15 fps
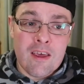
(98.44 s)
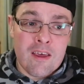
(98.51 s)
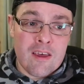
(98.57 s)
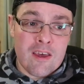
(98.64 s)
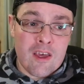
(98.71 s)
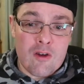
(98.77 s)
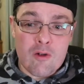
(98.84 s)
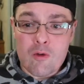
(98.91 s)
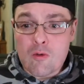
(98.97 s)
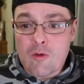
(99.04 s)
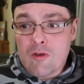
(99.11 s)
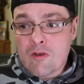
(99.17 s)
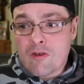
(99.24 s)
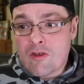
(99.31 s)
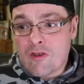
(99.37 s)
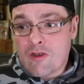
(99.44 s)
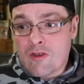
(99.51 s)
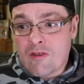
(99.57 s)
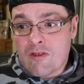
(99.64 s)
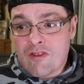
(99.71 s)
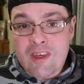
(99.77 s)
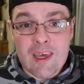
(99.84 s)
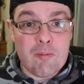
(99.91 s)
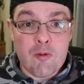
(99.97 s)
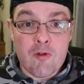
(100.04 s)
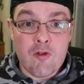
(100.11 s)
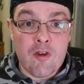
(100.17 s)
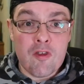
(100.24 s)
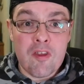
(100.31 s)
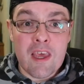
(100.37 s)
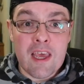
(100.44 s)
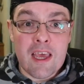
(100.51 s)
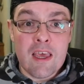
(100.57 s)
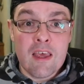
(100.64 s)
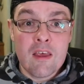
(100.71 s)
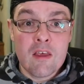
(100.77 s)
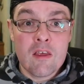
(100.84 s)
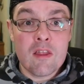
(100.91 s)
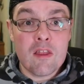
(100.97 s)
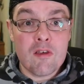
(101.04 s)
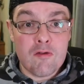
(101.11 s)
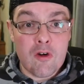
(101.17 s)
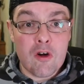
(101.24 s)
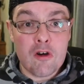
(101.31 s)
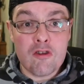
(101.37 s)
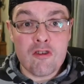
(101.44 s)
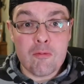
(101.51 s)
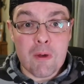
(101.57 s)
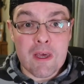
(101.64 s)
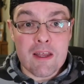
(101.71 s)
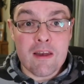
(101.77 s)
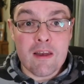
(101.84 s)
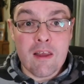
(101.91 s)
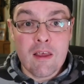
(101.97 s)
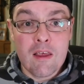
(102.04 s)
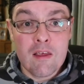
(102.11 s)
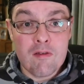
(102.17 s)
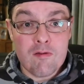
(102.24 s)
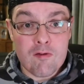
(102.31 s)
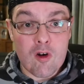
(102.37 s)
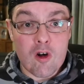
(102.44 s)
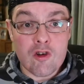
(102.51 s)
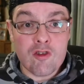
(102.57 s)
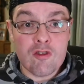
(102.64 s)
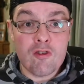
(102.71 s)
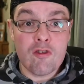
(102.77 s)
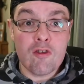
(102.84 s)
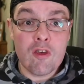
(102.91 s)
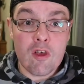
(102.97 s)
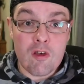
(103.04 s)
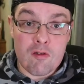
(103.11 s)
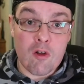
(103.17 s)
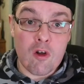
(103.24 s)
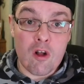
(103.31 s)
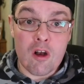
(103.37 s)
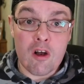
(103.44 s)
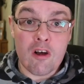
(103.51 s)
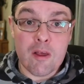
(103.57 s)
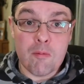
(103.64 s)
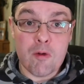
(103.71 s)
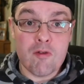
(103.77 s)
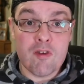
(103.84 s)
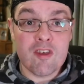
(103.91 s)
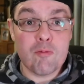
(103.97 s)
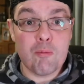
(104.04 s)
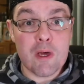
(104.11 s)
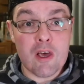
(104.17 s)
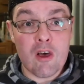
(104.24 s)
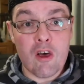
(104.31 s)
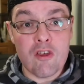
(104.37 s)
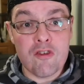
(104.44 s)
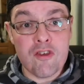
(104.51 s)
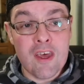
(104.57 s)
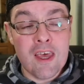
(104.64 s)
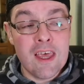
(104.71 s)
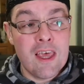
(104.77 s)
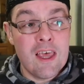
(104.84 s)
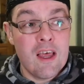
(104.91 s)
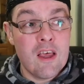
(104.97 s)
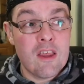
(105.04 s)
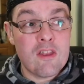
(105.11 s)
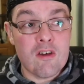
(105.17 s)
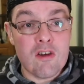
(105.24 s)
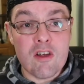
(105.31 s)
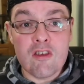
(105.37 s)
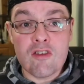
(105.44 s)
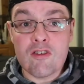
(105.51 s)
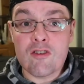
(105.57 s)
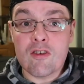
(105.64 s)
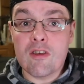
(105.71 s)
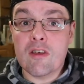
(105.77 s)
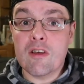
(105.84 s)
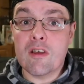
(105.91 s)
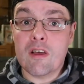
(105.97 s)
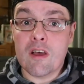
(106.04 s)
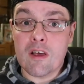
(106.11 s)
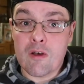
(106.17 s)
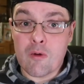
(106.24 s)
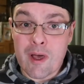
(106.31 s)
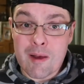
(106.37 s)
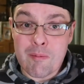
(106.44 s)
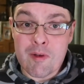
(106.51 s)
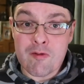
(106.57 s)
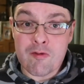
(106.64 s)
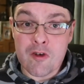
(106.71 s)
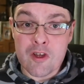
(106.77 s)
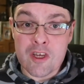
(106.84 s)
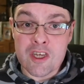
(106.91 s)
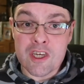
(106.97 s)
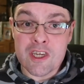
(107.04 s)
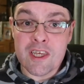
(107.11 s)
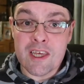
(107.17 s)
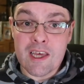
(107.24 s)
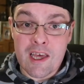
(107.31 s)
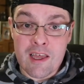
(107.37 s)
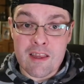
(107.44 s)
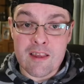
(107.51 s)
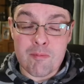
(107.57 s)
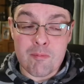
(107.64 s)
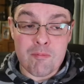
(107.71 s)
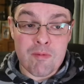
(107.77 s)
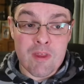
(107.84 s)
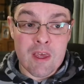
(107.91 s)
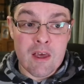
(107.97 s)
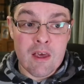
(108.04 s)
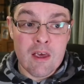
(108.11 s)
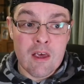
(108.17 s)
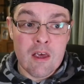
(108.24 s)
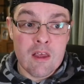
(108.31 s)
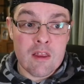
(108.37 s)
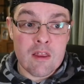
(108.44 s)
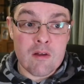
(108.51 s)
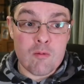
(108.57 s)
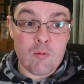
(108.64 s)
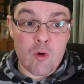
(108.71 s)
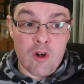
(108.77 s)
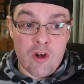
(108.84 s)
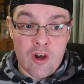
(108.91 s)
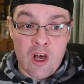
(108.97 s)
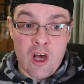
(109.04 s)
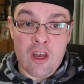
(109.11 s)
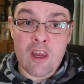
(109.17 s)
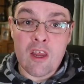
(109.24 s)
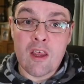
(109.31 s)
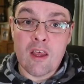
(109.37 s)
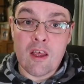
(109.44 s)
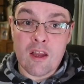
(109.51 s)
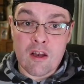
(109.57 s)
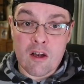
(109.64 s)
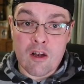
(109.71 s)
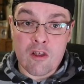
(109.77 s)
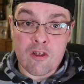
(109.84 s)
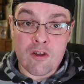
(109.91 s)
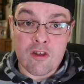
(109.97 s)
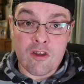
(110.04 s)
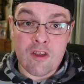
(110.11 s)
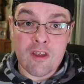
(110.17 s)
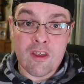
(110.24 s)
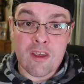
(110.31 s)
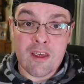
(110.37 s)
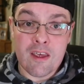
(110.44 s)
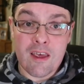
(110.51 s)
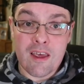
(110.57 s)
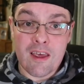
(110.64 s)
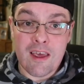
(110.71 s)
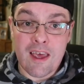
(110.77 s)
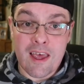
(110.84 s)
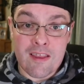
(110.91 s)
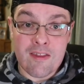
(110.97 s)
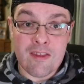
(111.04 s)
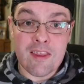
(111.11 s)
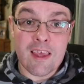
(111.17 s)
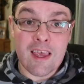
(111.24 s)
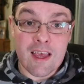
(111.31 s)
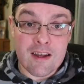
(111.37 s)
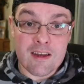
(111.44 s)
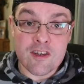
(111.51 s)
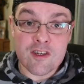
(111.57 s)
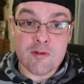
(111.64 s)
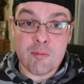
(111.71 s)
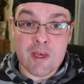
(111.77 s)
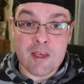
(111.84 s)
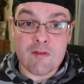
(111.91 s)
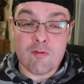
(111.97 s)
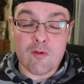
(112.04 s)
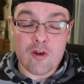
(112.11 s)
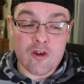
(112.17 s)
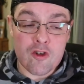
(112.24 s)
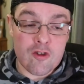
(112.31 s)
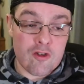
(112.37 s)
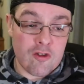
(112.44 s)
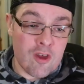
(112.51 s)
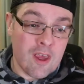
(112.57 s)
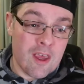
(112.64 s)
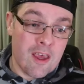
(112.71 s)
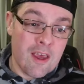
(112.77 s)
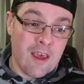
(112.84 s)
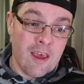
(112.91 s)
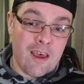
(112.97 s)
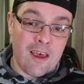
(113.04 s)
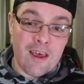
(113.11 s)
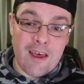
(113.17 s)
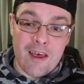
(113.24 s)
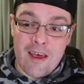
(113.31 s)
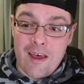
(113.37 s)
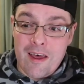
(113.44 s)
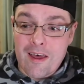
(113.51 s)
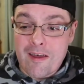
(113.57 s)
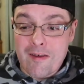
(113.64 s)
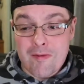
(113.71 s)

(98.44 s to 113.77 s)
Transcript: you know, skip over the foreign-speaking versions of Laurel and Hardy movies, because there is quite a bit of footage in them that were not included in the English-speaking versions. For